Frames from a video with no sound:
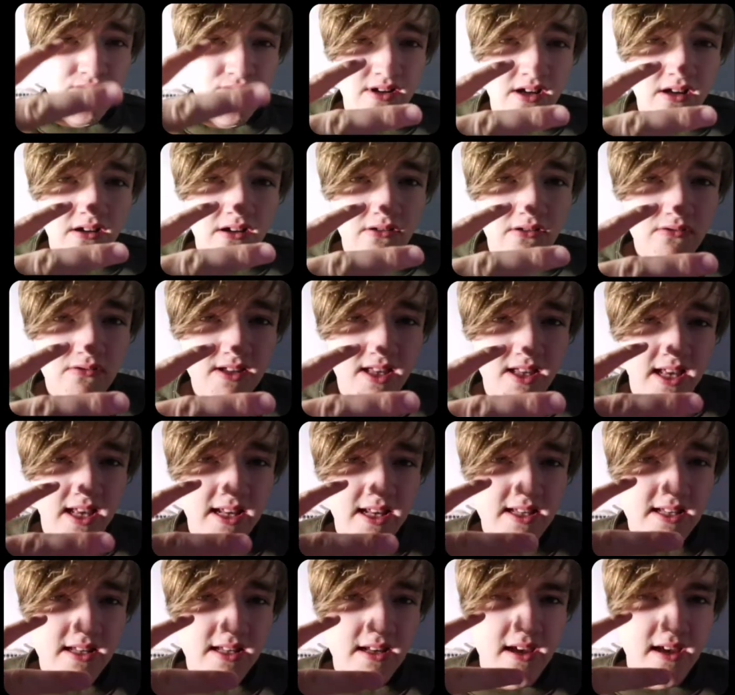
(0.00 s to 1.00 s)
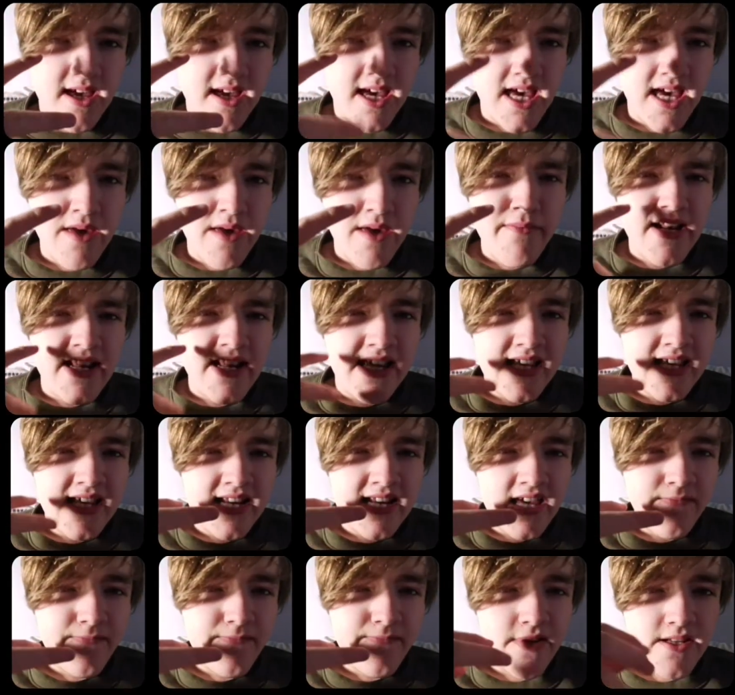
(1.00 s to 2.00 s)
girls, there's Emily and
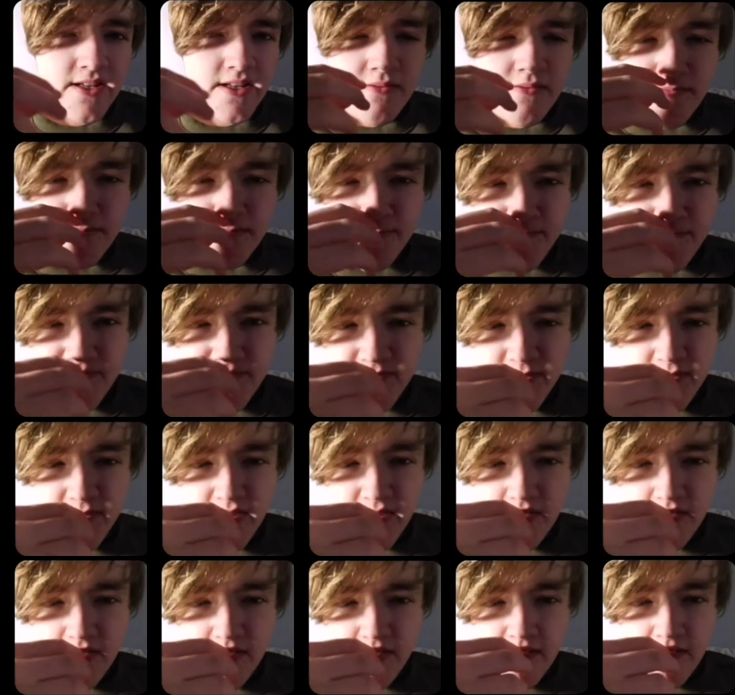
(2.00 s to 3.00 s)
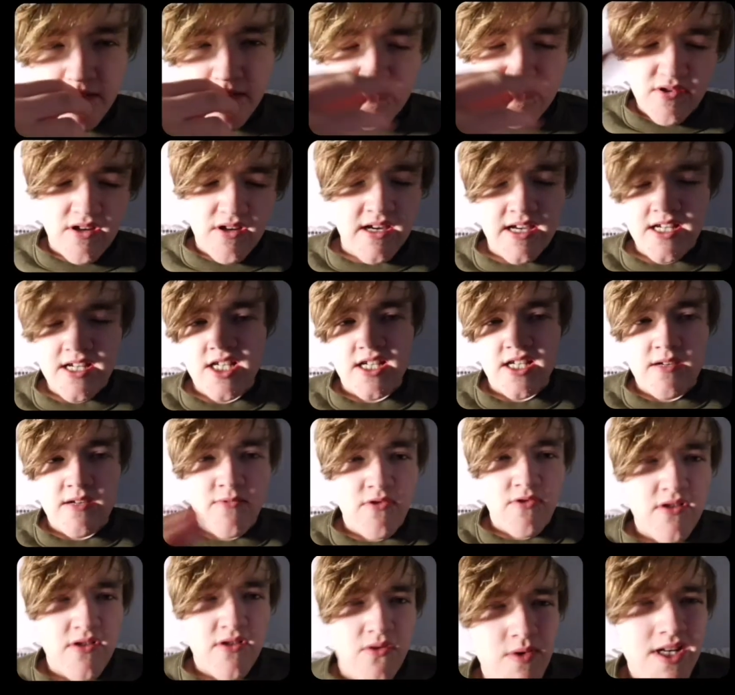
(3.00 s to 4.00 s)
Evelyn, but actually I'm
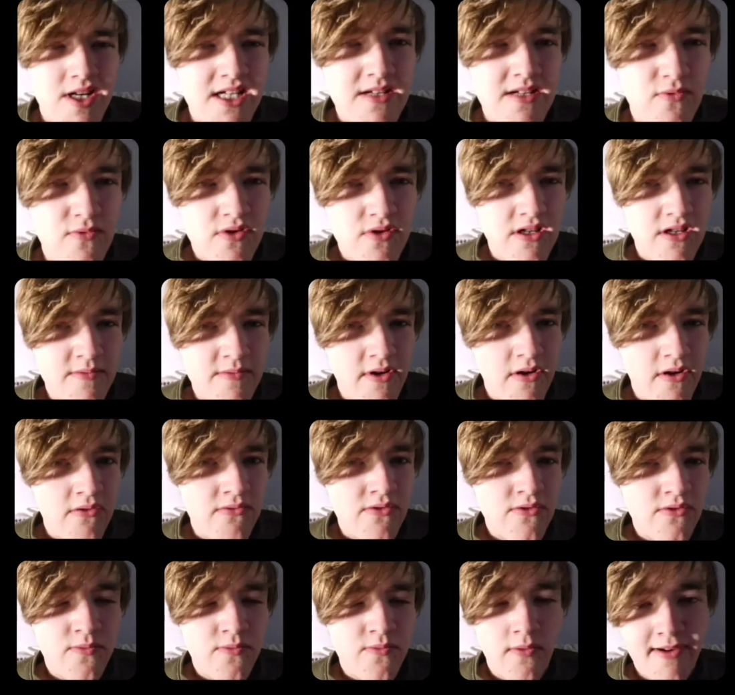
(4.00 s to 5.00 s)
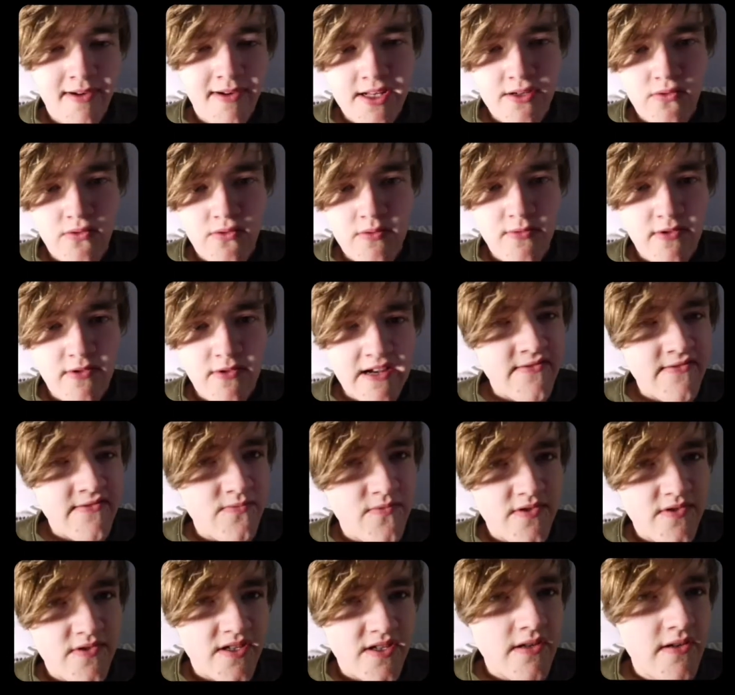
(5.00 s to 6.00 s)
not going to waste any more time, I'll probably talk more
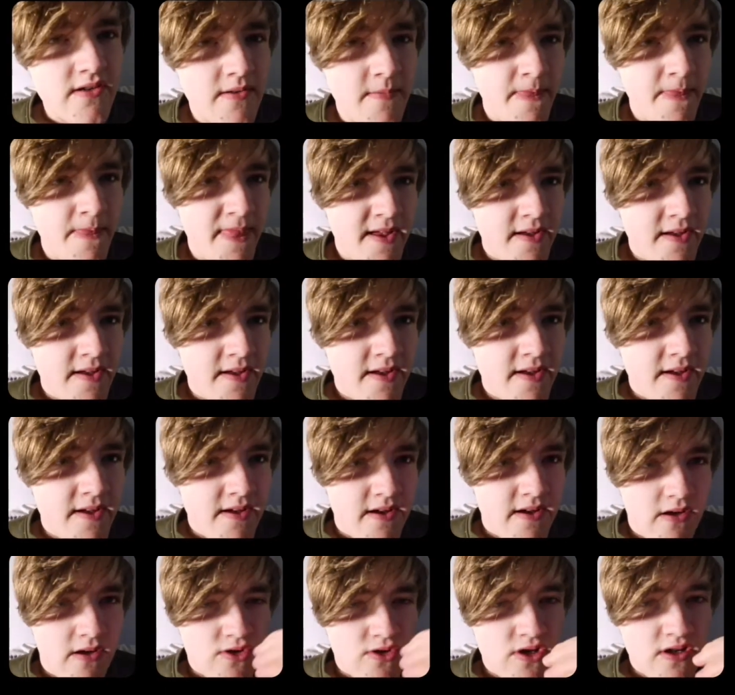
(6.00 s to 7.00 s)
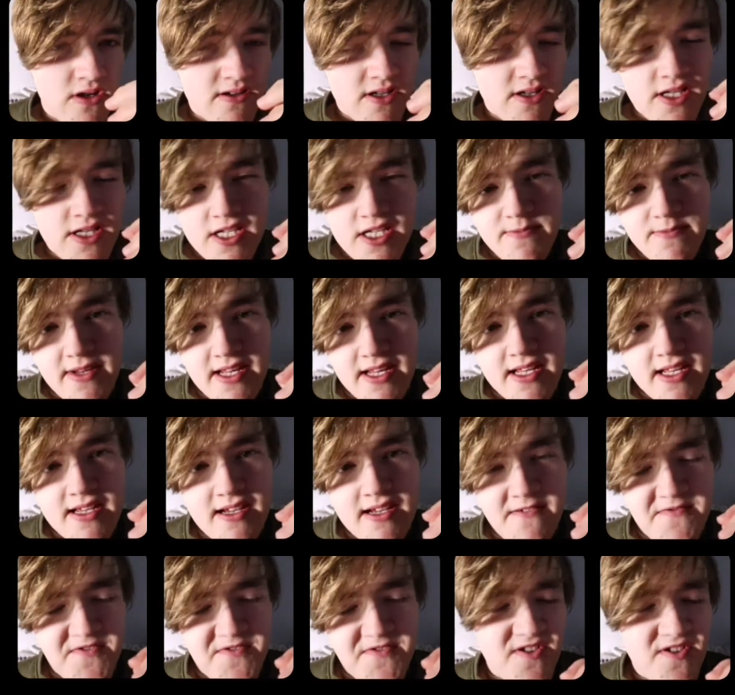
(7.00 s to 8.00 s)
afterwards. I'll try and speak.
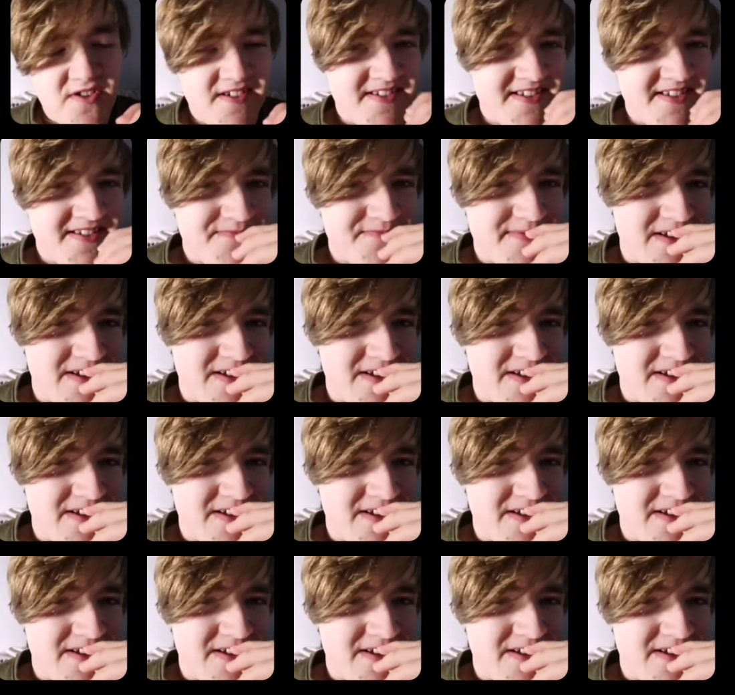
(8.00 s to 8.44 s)
I'll try and be